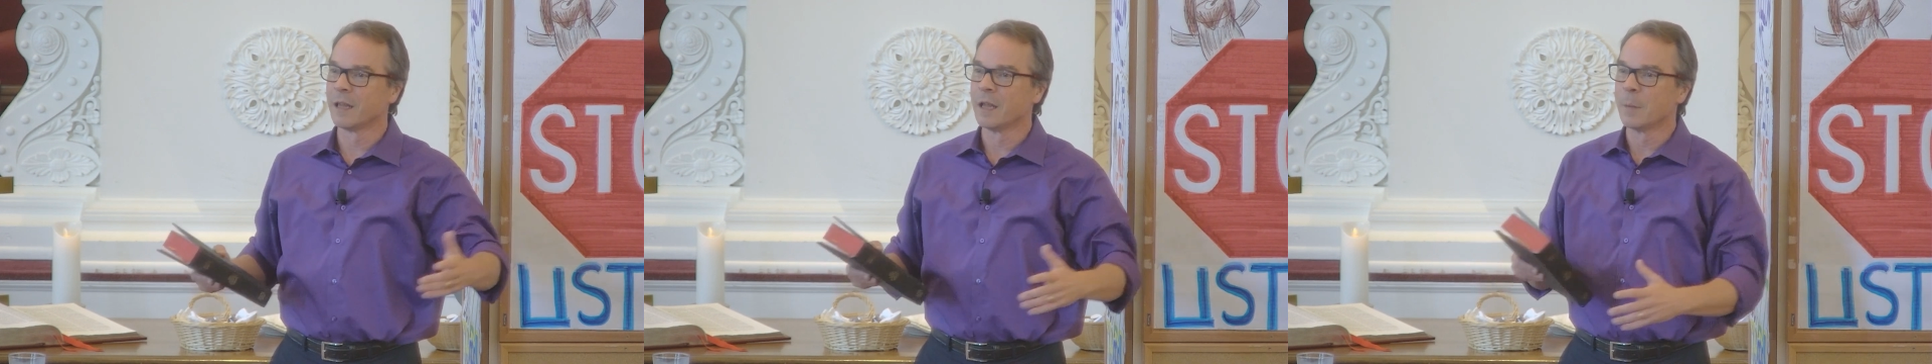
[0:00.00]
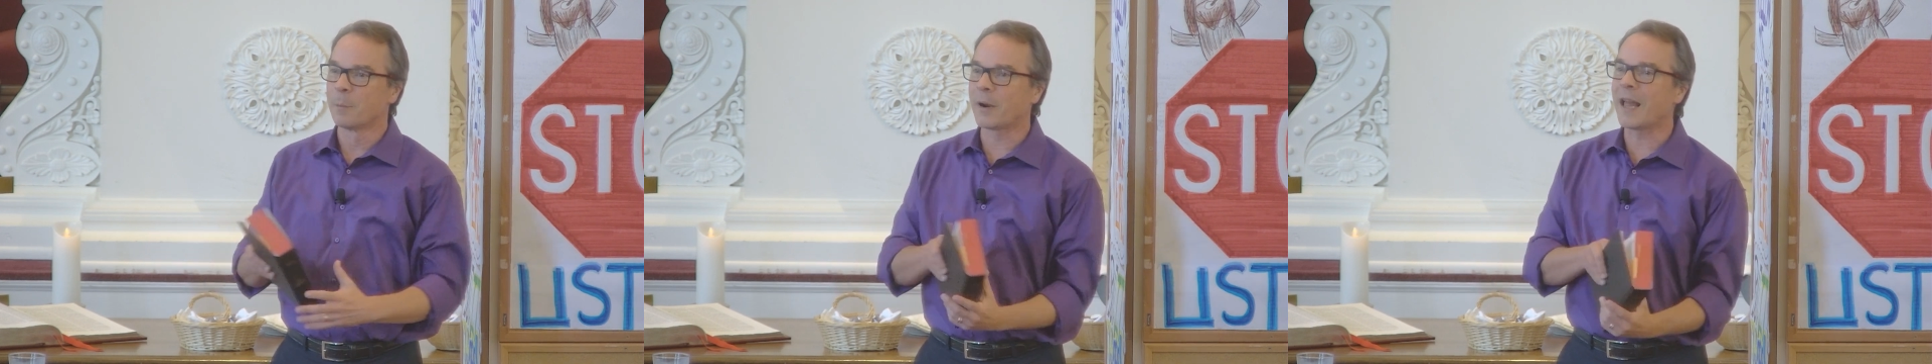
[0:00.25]

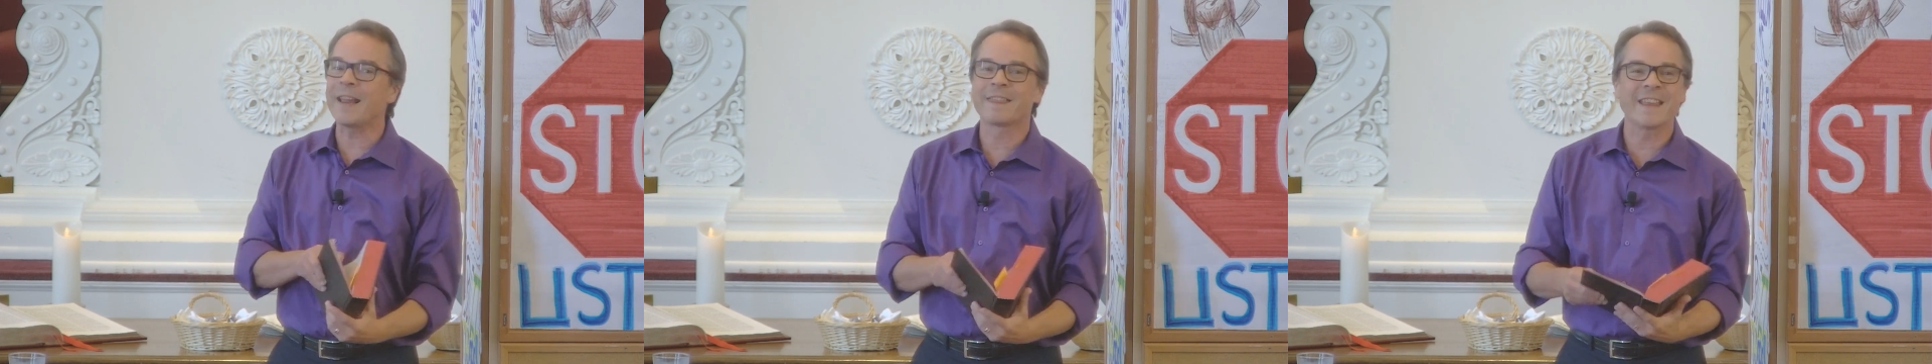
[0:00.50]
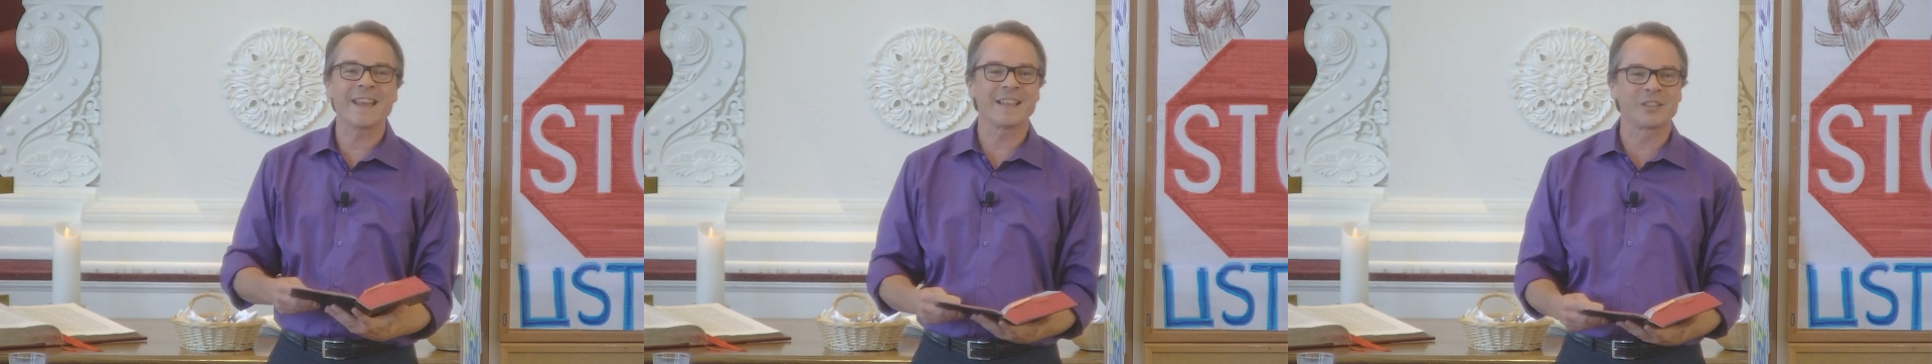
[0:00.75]
But I
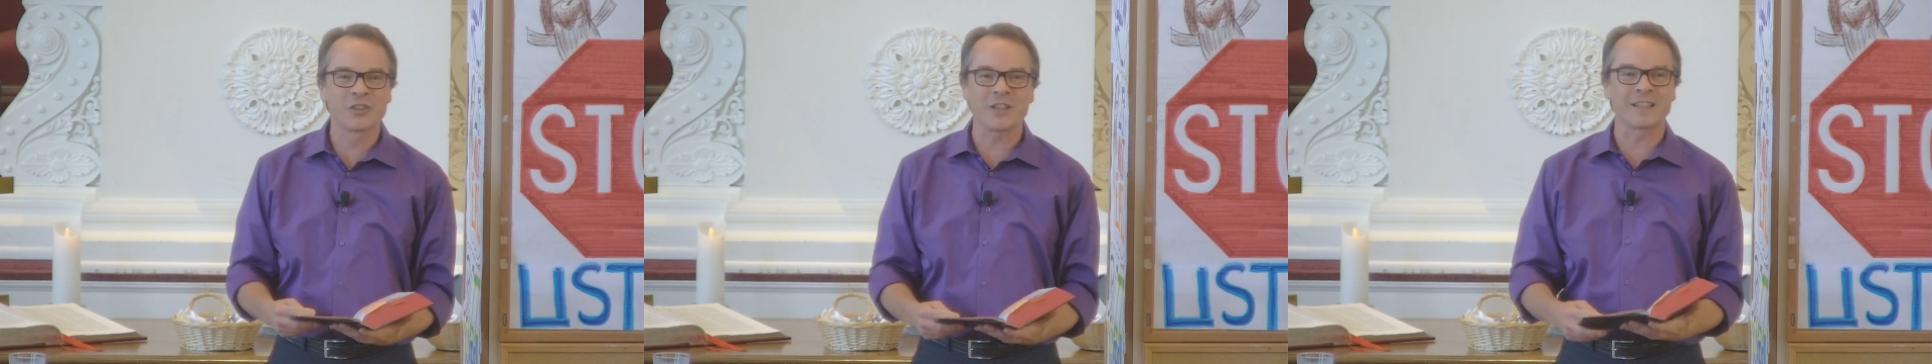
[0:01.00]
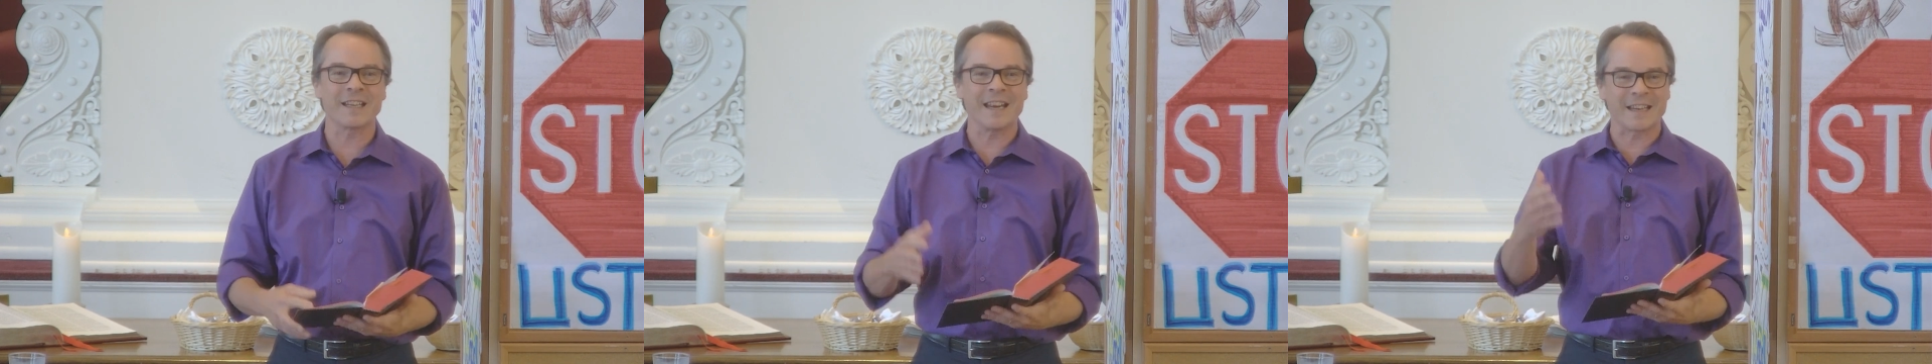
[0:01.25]
think it's
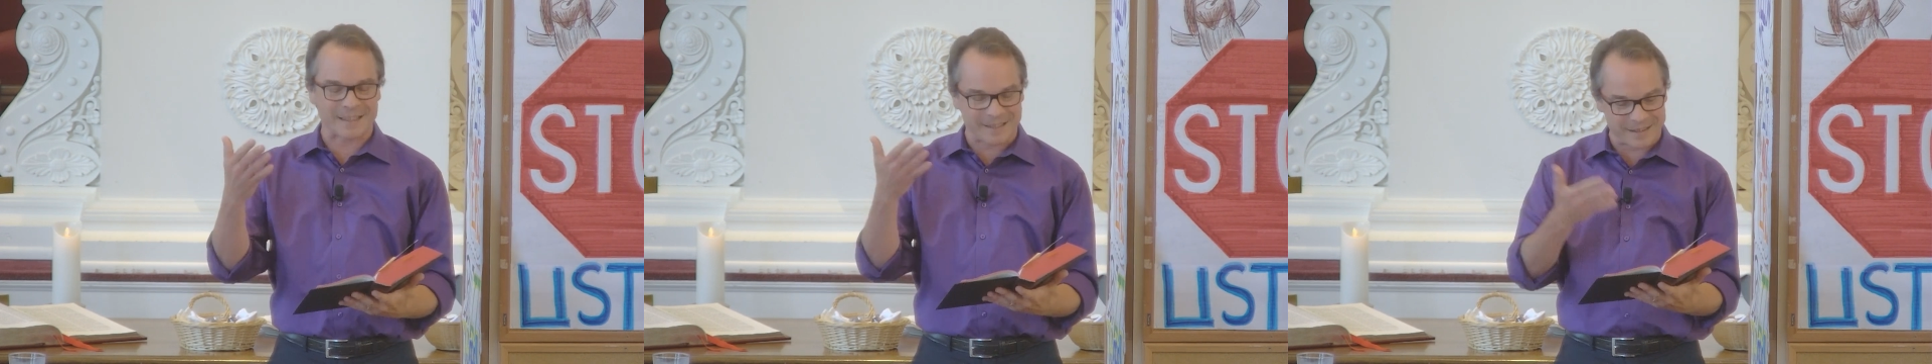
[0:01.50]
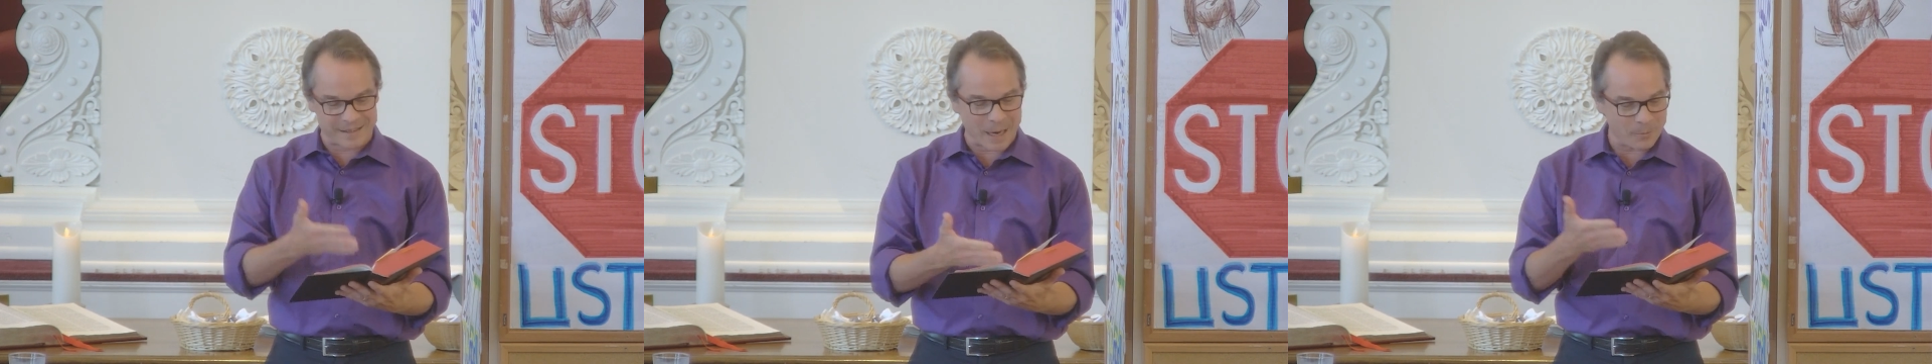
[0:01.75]
just
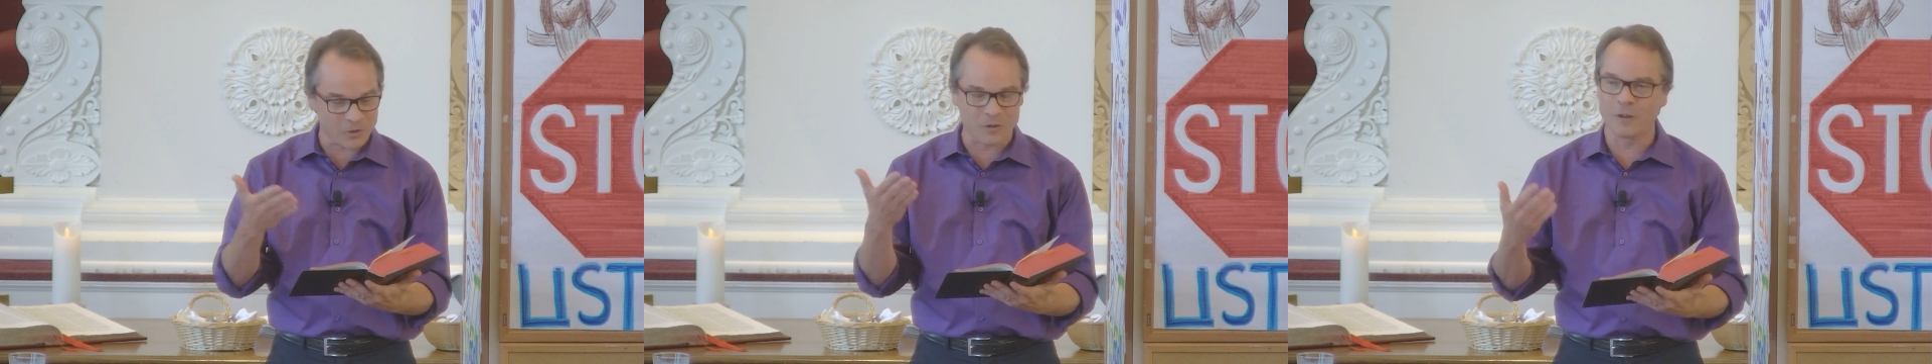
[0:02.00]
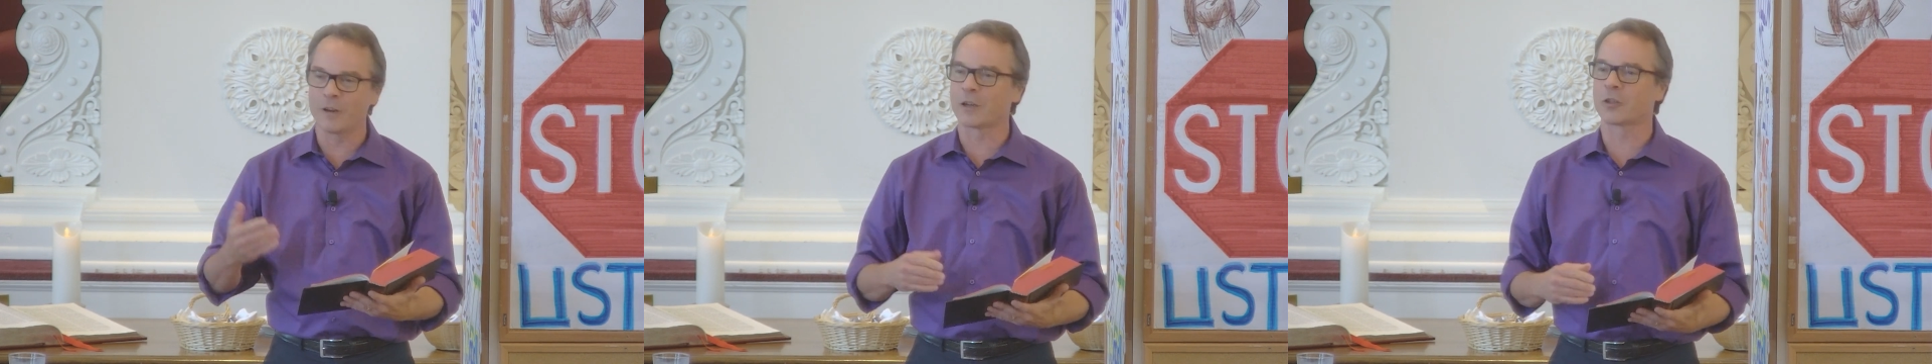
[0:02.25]

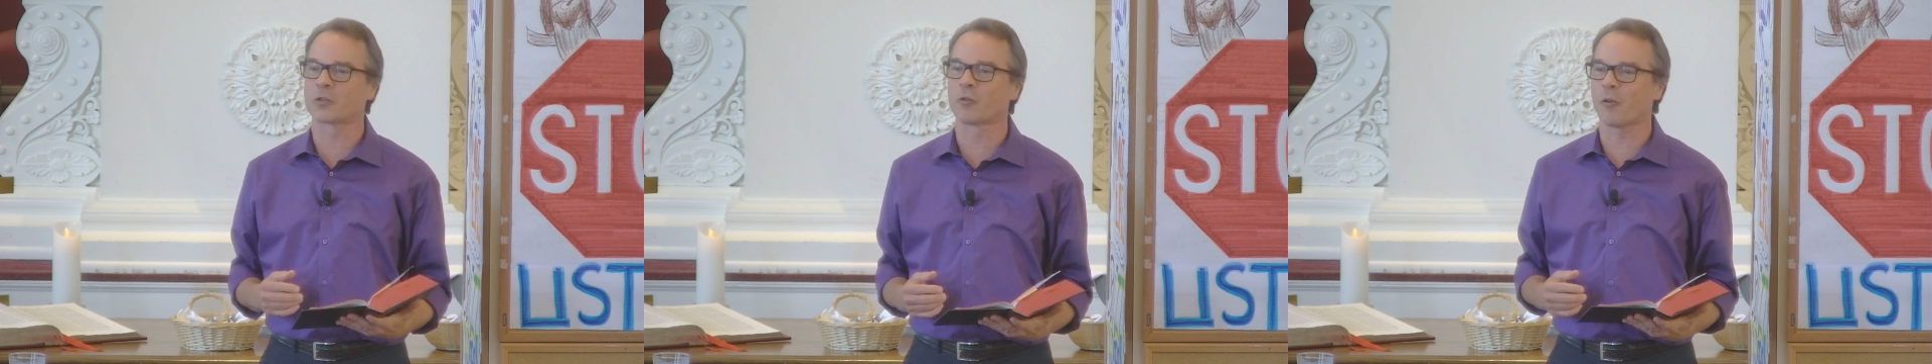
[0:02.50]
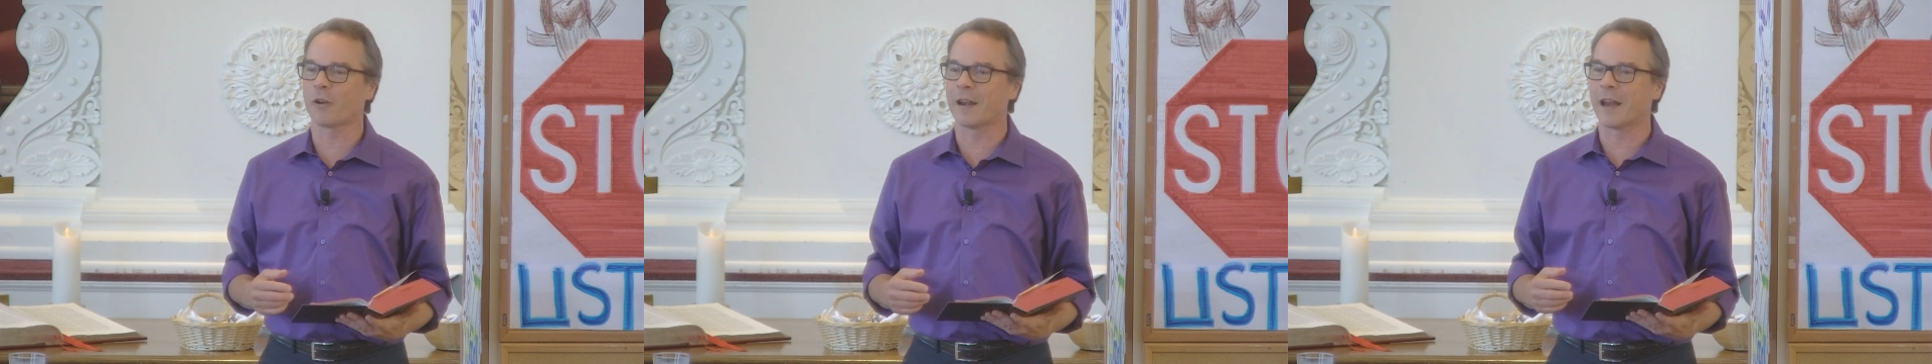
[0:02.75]
exceptional and
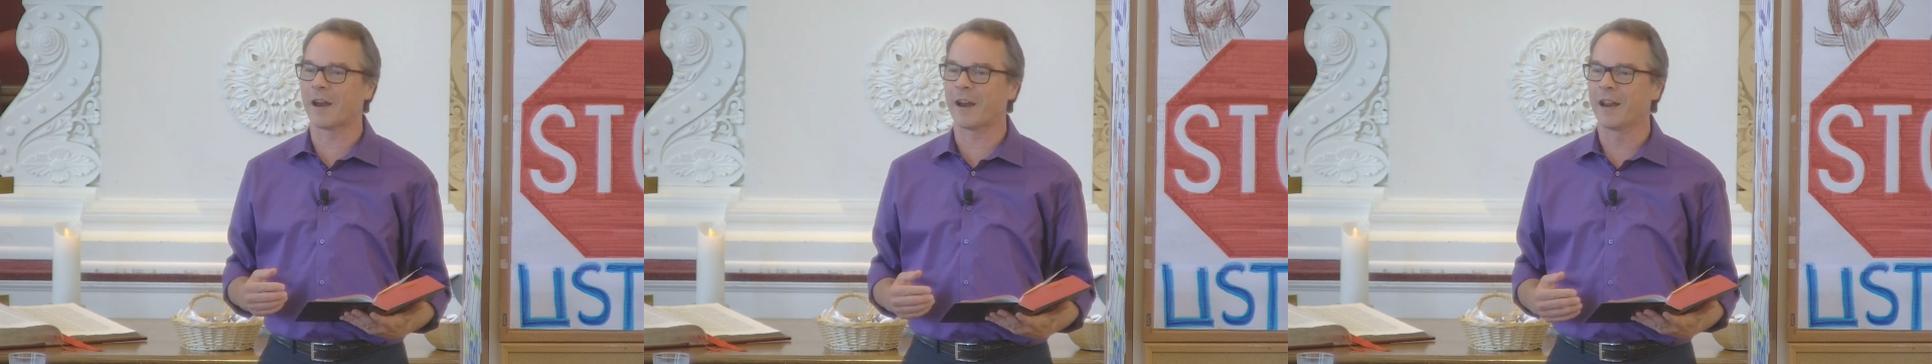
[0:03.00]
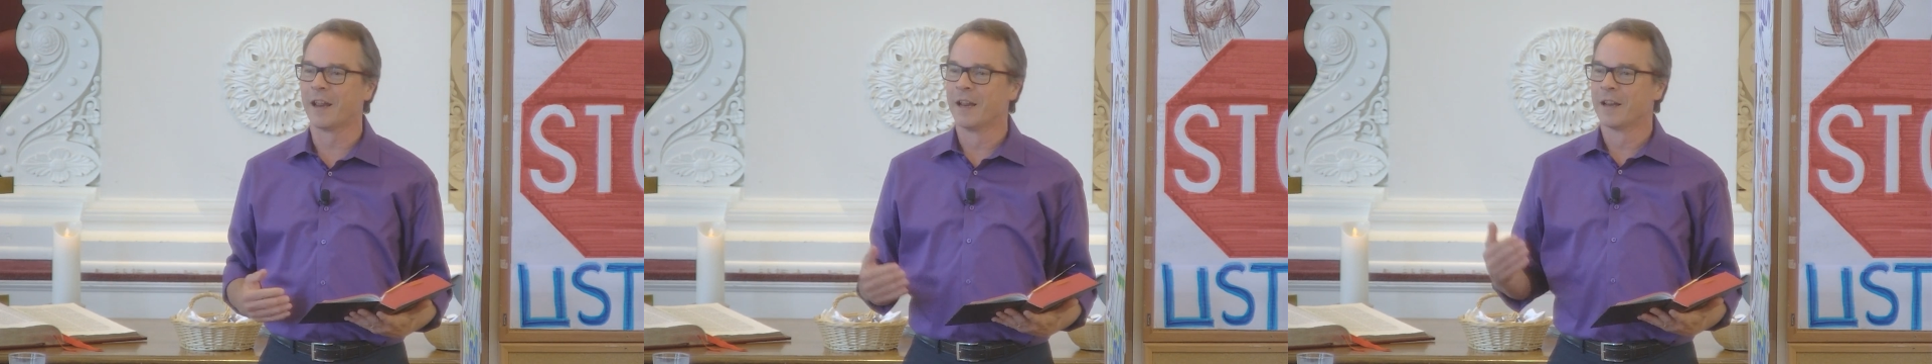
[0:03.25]
extraordinary